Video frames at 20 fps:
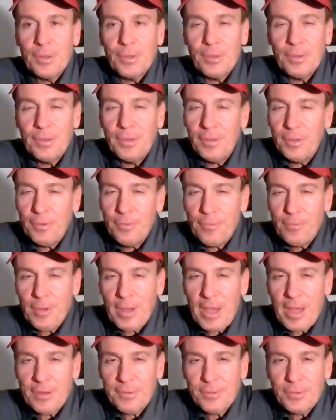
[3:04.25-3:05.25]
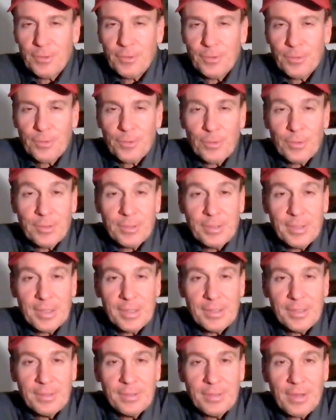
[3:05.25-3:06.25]
A little faster. Scored
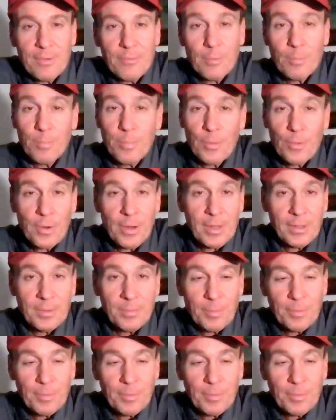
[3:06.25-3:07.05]
67 points,